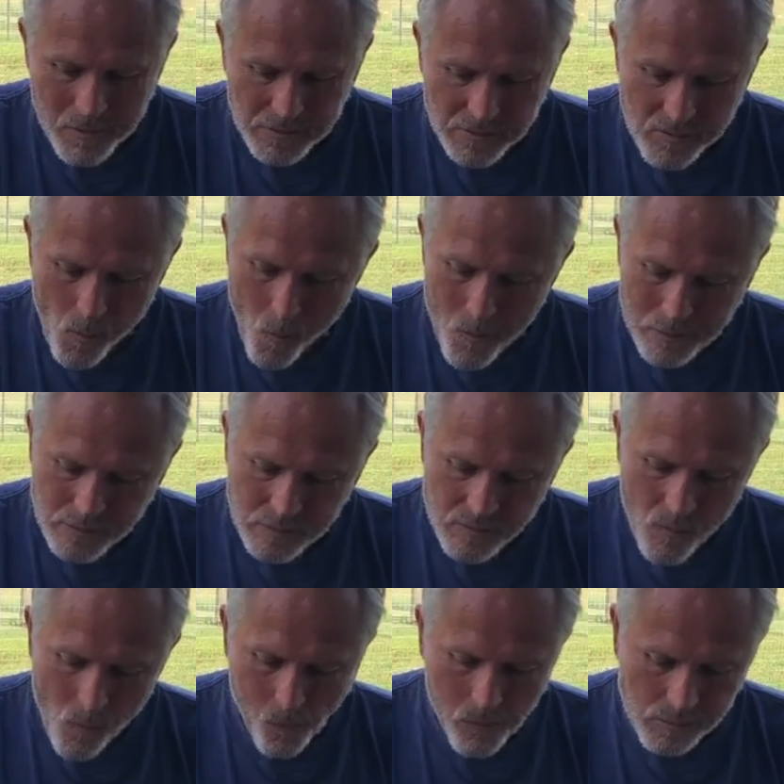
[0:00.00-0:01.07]
like to
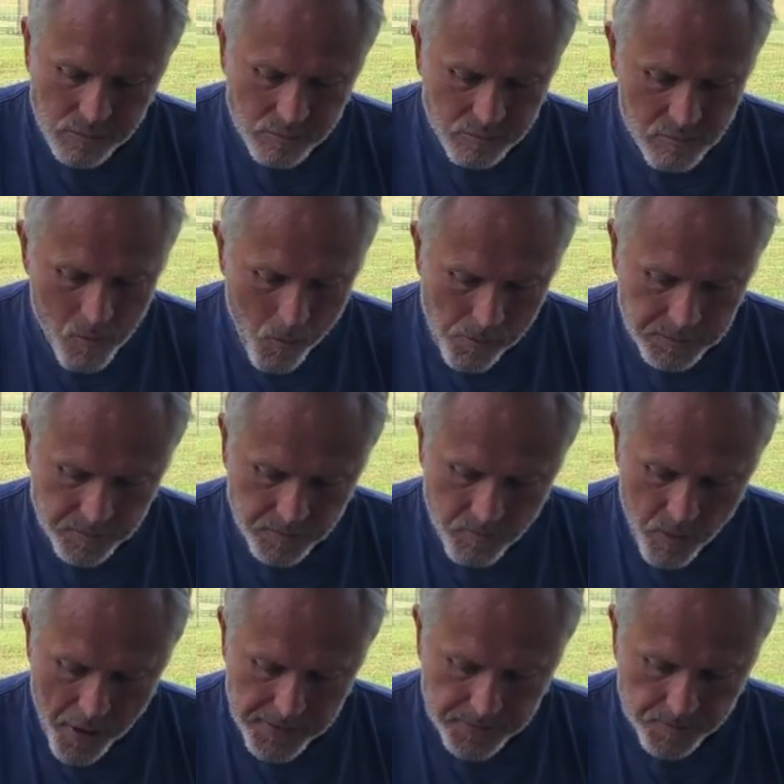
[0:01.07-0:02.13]
you? How would
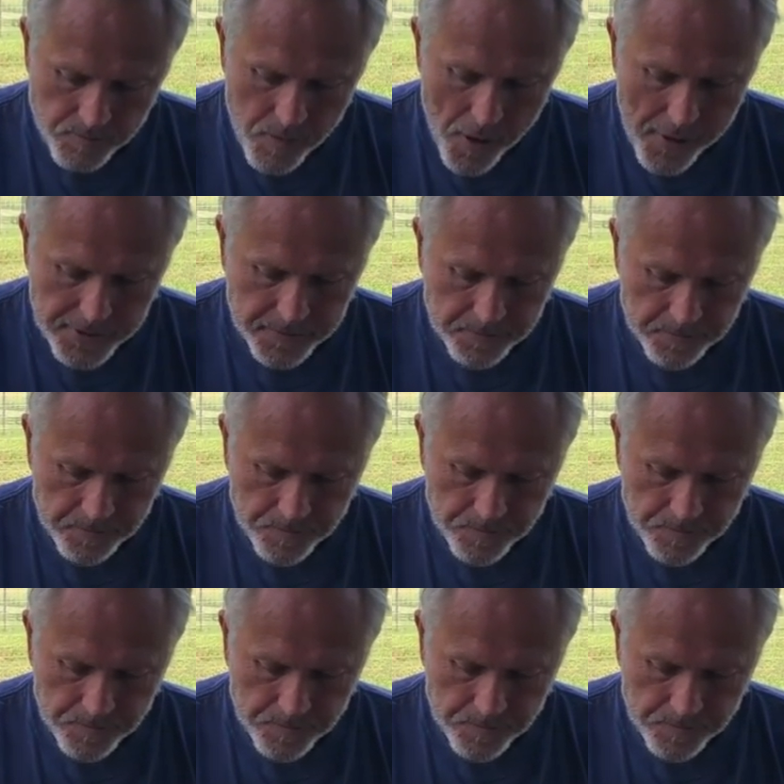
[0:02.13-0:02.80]
you describe it?